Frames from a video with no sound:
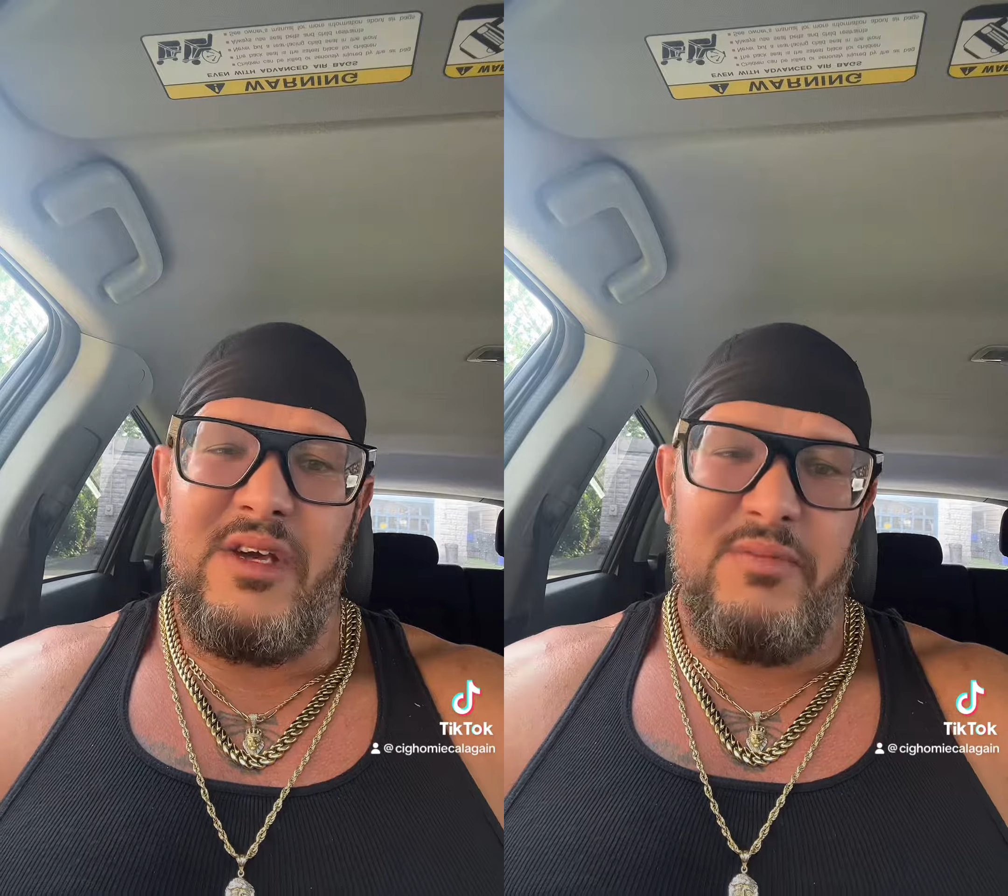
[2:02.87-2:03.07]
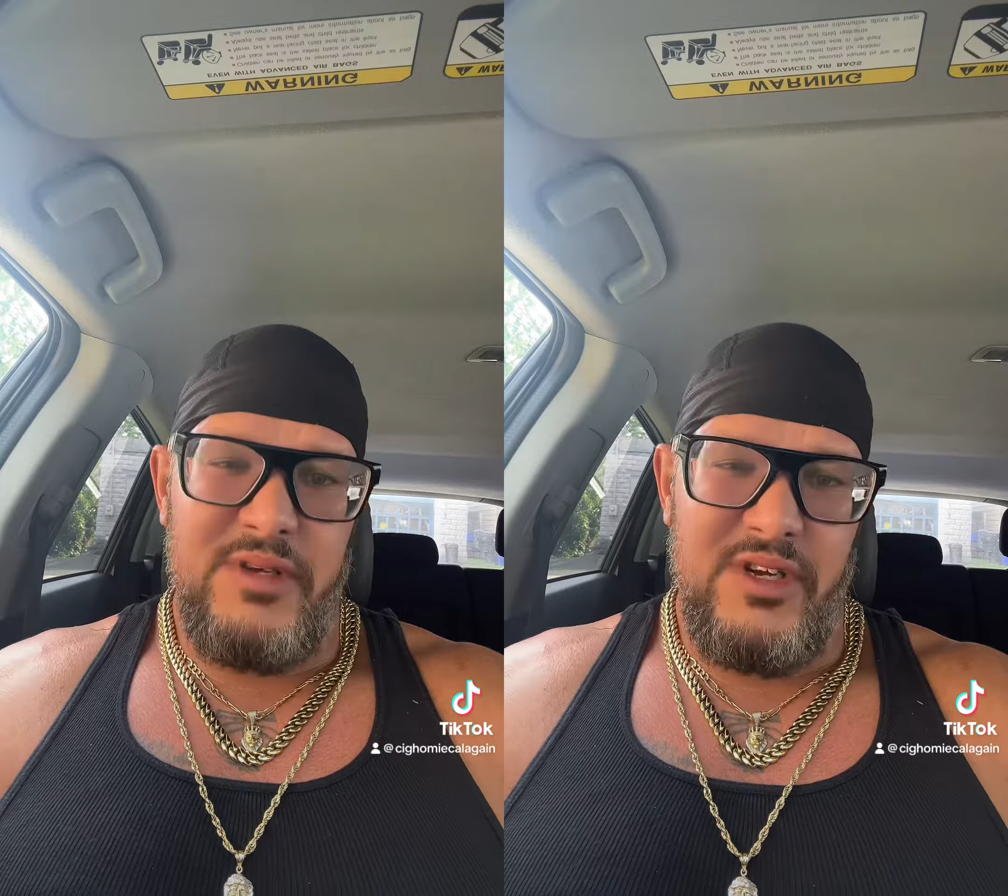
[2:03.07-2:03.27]

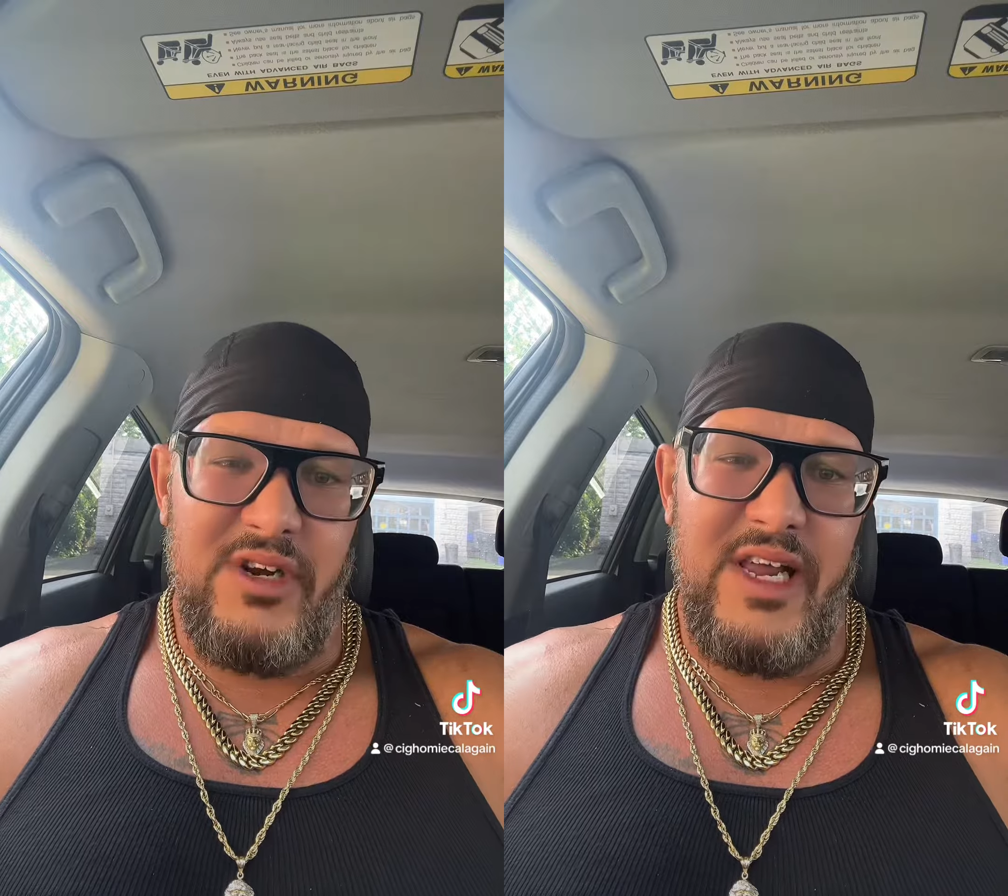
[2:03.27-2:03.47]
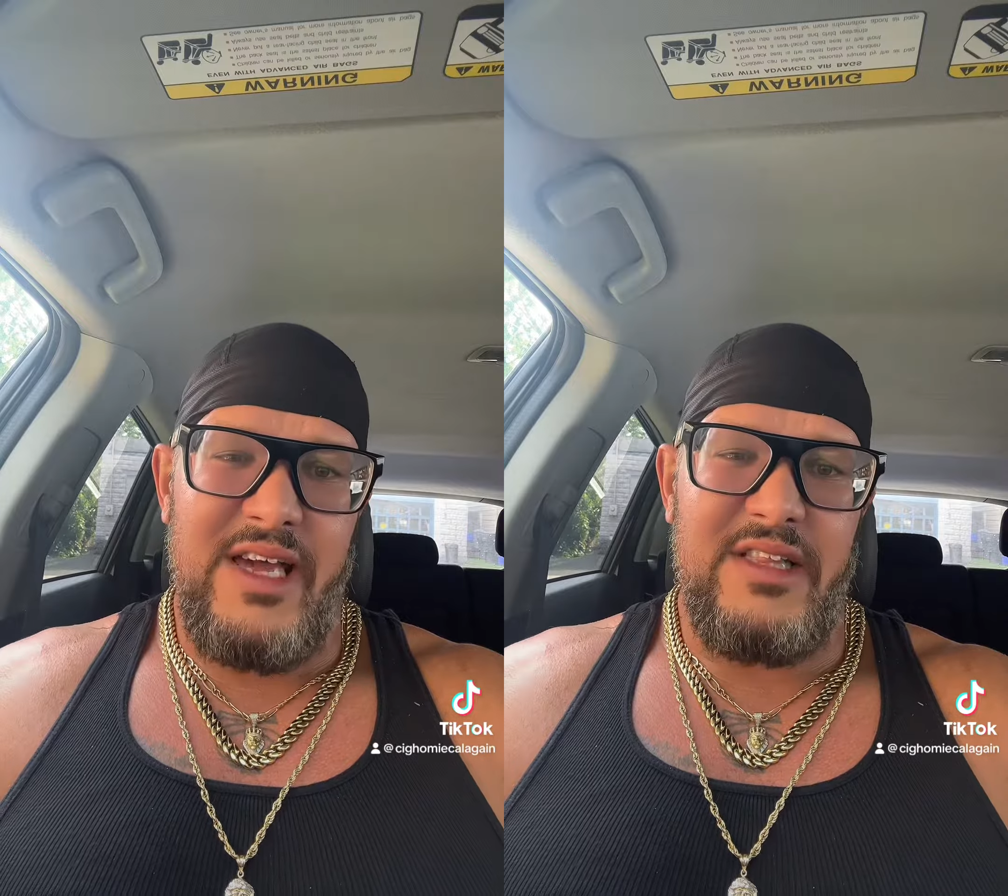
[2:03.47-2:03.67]
but they're
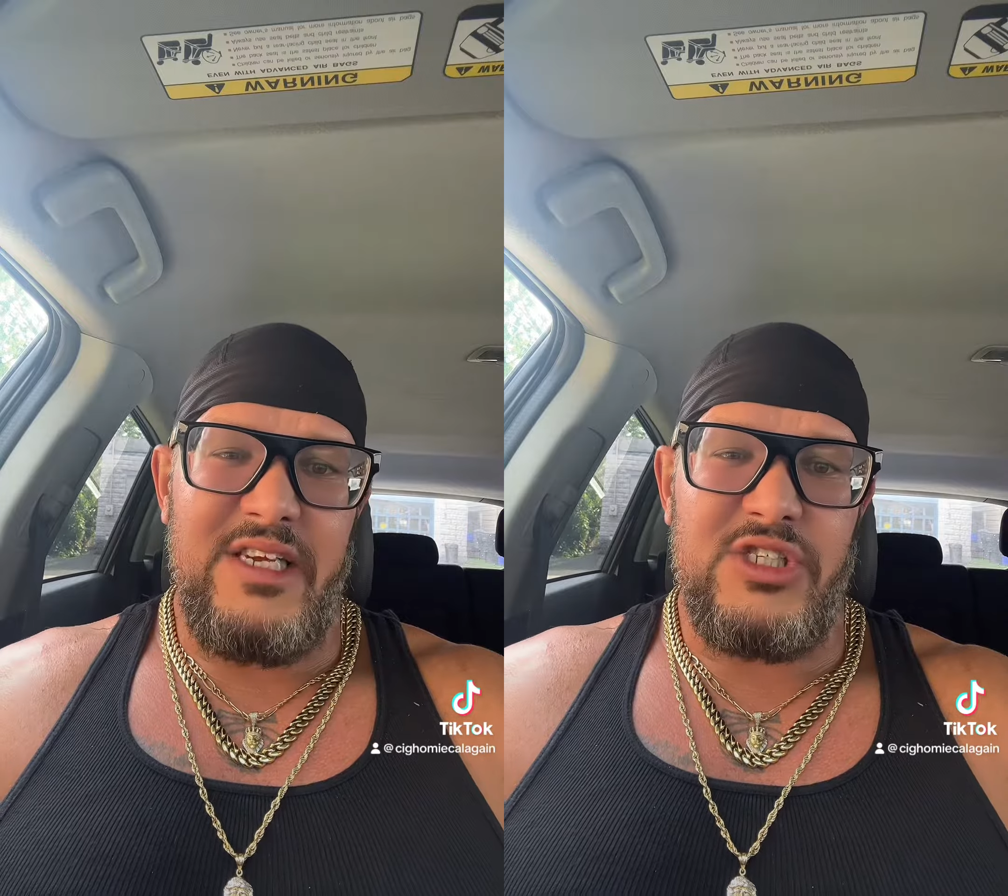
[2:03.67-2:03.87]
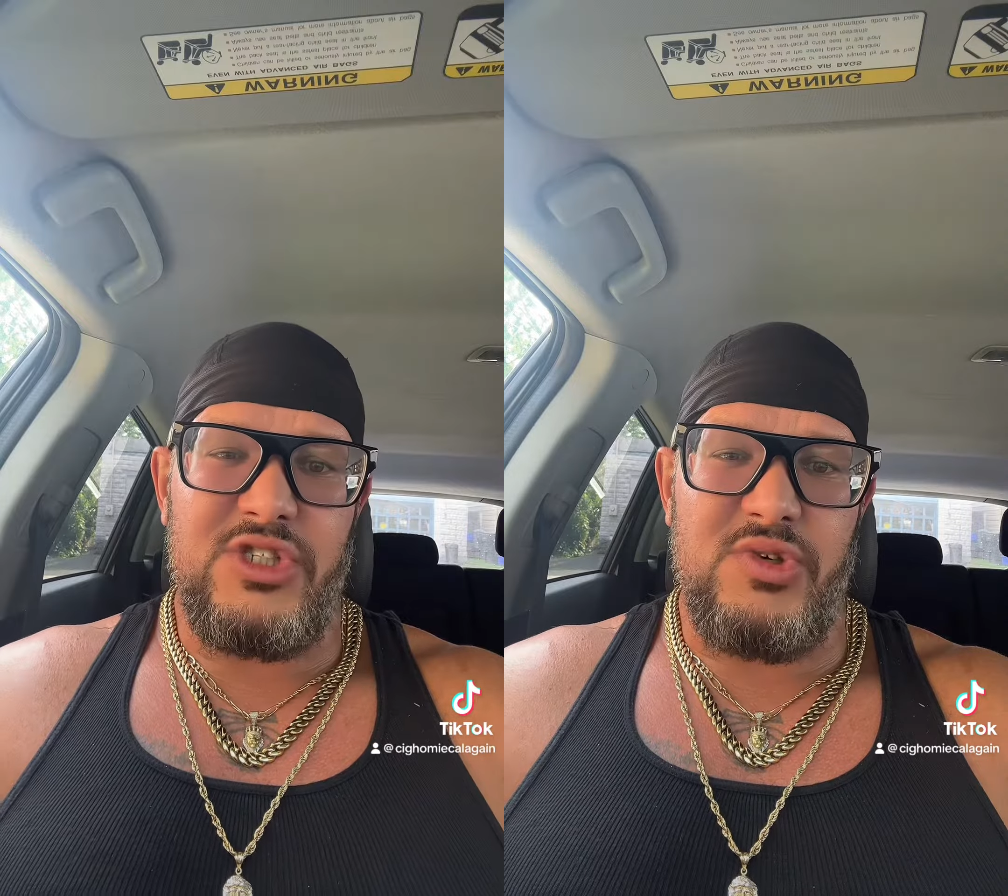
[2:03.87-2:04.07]
going to at
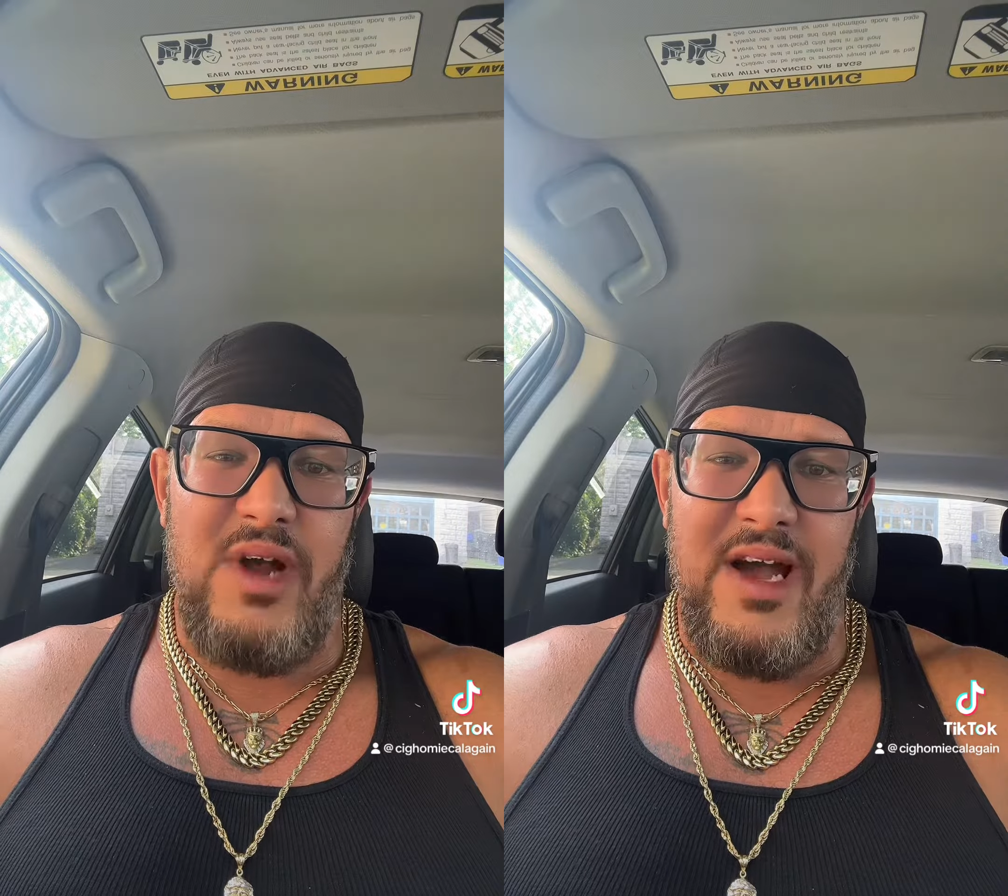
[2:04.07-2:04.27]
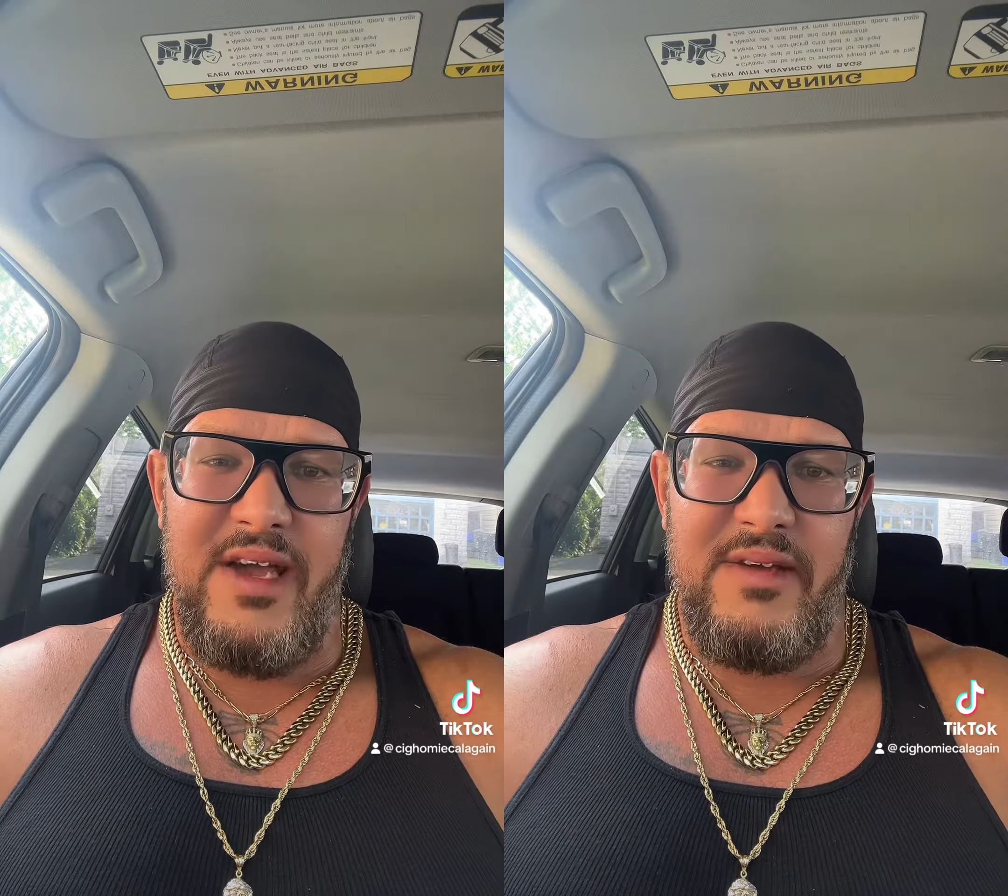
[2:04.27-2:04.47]
least try.